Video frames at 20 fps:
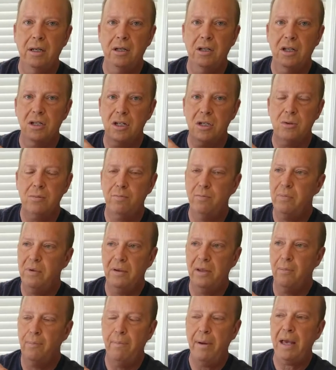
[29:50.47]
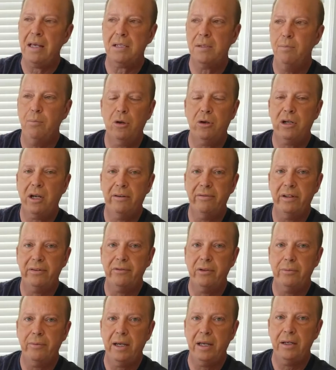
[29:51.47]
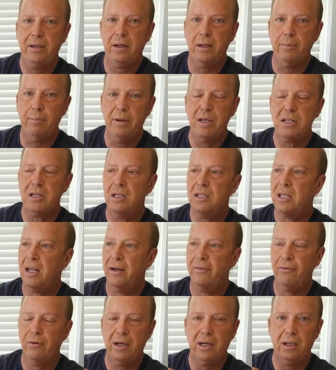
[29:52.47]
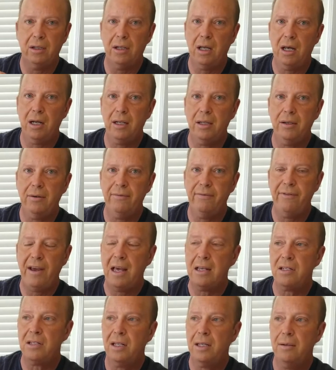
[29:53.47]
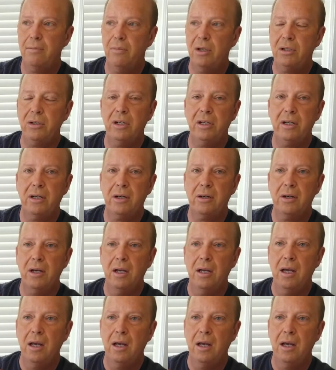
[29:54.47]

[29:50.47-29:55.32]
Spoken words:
This is the best book I've ever read on business. I've read a lot of them. Fast Lane Millionaire